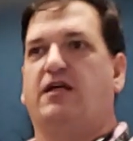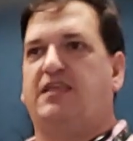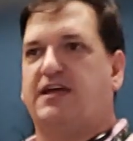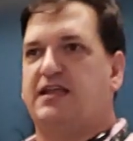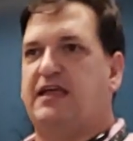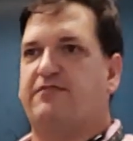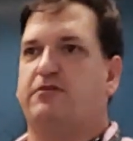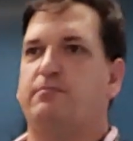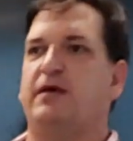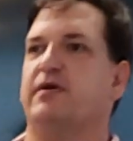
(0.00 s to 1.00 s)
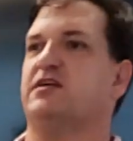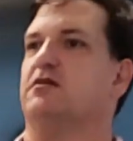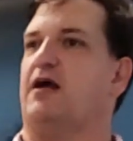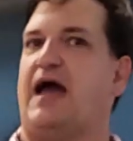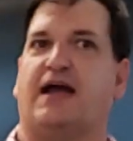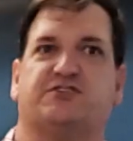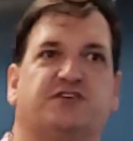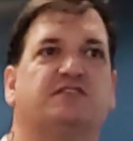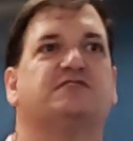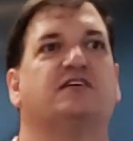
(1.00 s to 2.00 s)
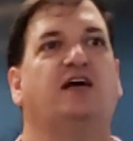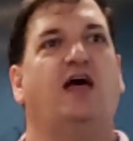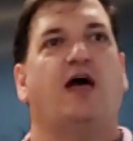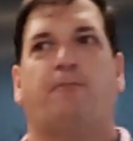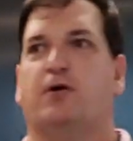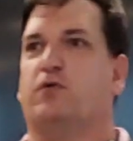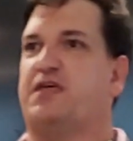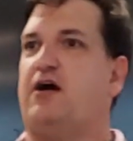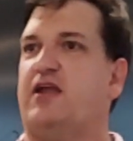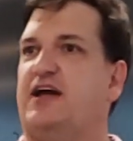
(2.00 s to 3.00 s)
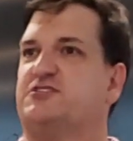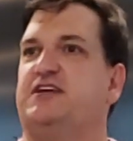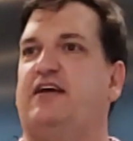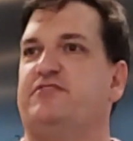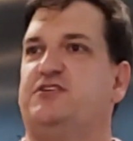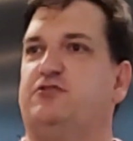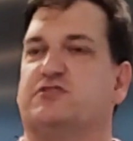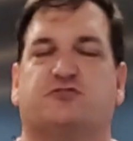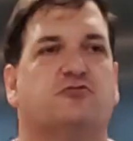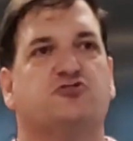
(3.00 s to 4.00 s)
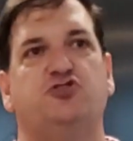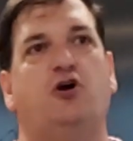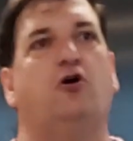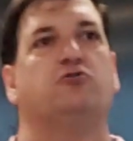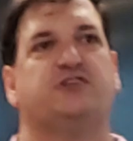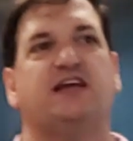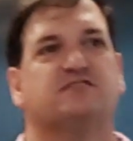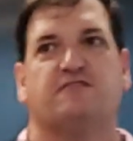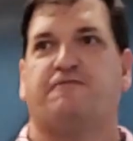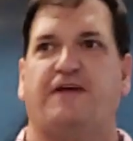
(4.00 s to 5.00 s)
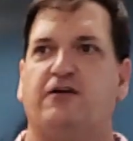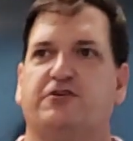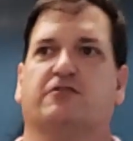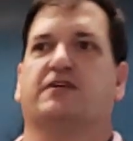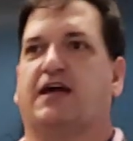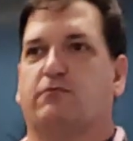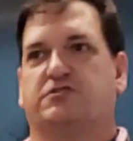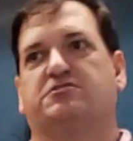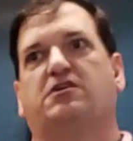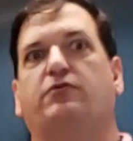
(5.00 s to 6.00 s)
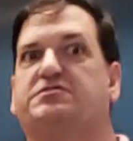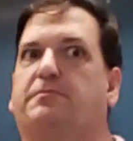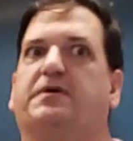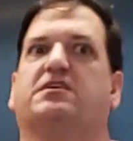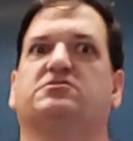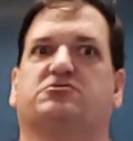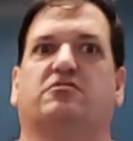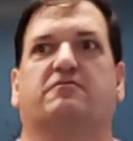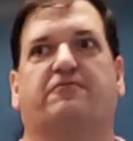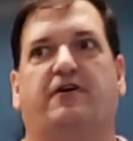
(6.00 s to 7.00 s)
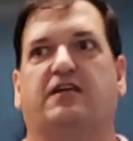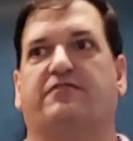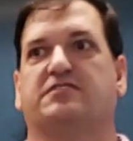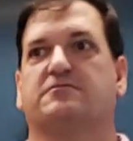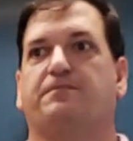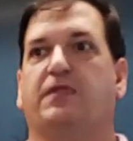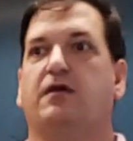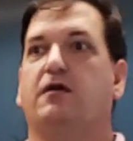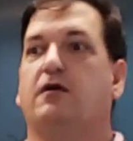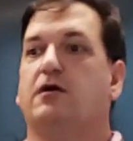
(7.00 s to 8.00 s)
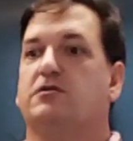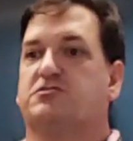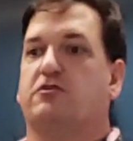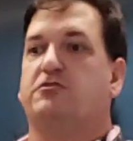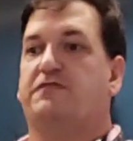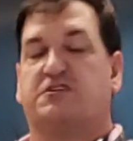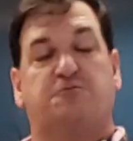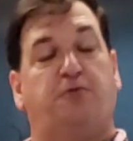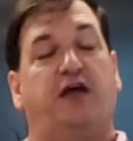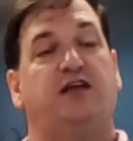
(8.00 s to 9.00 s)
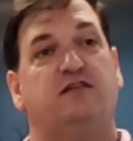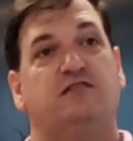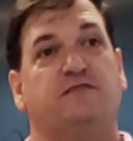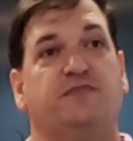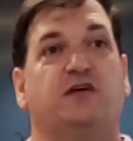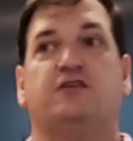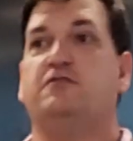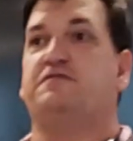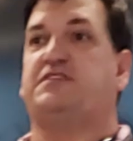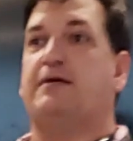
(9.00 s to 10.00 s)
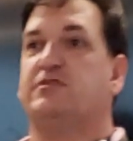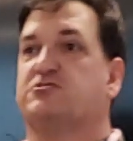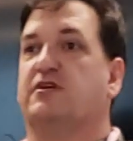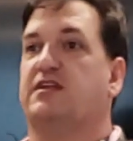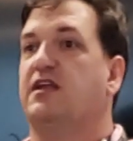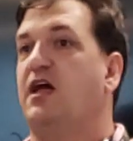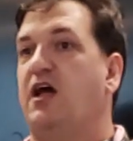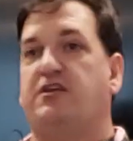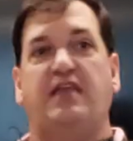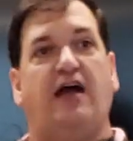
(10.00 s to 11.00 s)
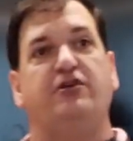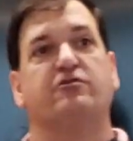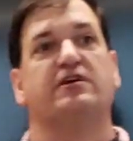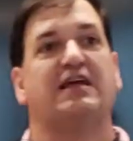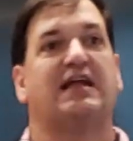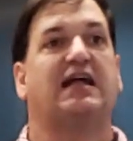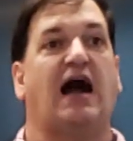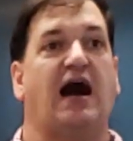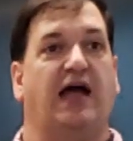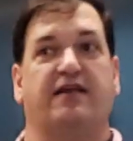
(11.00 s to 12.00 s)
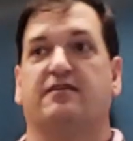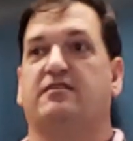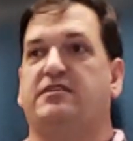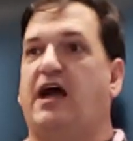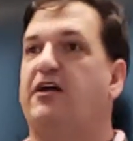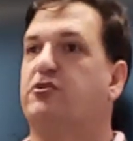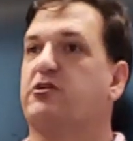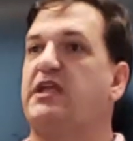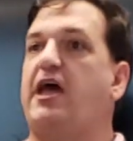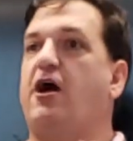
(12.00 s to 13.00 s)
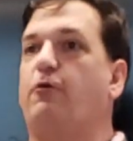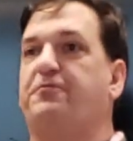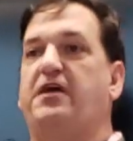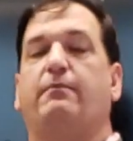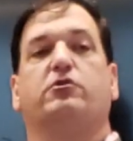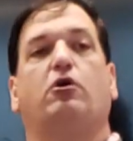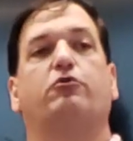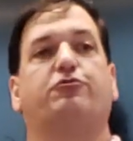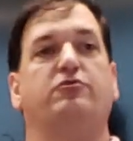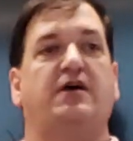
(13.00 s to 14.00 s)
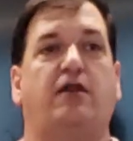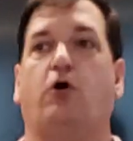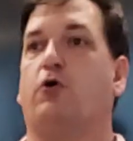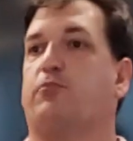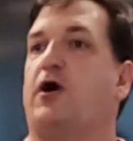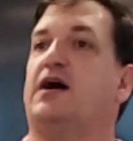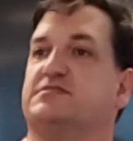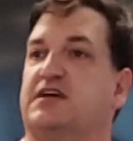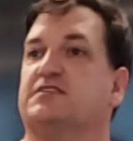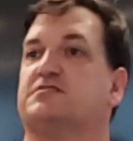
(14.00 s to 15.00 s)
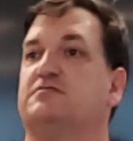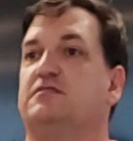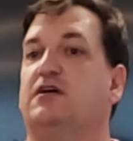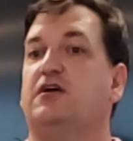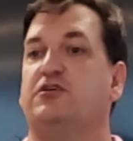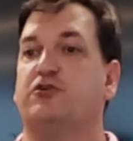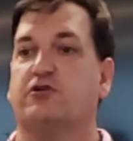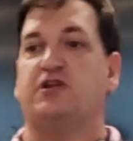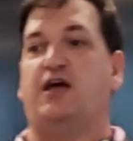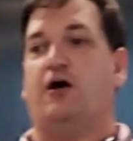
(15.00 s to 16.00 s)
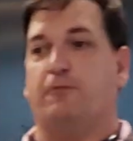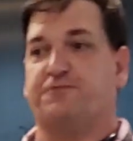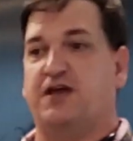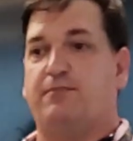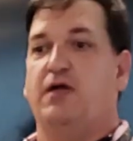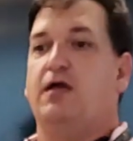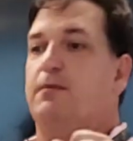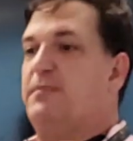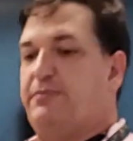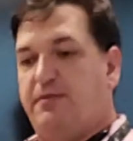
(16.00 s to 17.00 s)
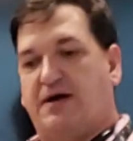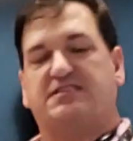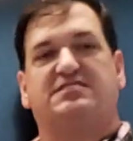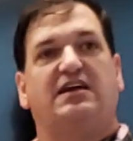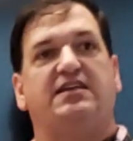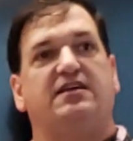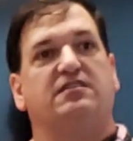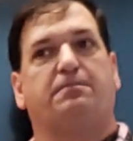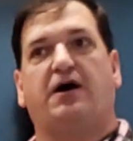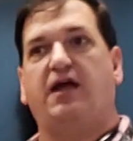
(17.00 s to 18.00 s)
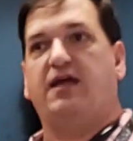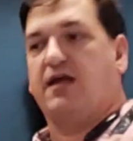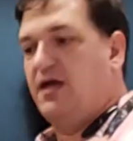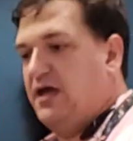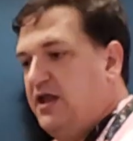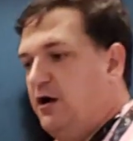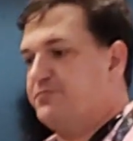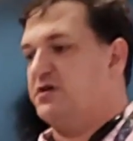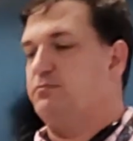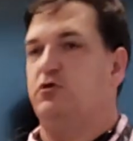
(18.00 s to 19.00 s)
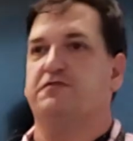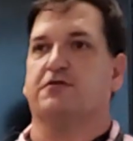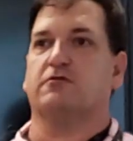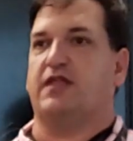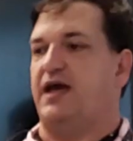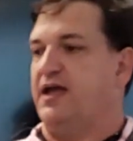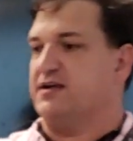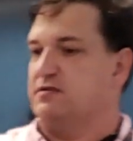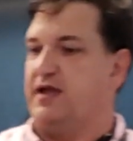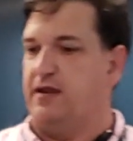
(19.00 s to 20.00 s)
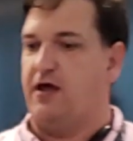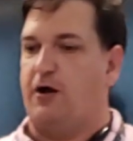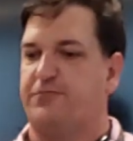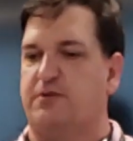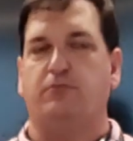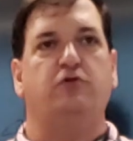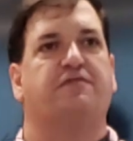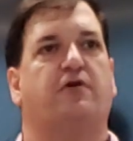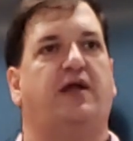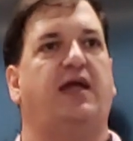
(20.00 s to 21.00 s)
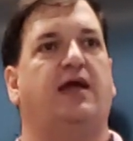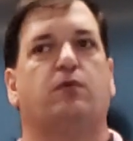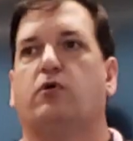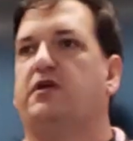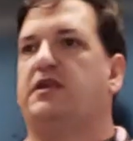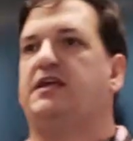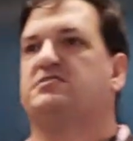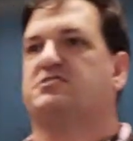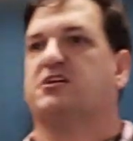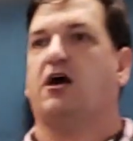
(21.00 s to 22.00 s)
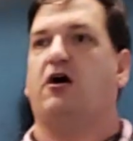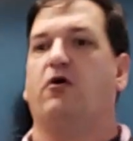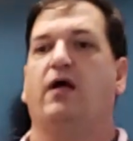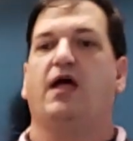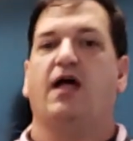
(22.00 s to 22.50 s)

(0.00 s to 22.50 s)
They could even mimic your actions, but without actually having to do it. So there's no chance of failure yet, which is always a big concern for any of us. So you've explained, you've demonstrated, now you're going to guide. Now you're going to help them go through that whole process. You're going to help them maybe by studying the bike and help them move their leg and help them move their hand where it needs to go.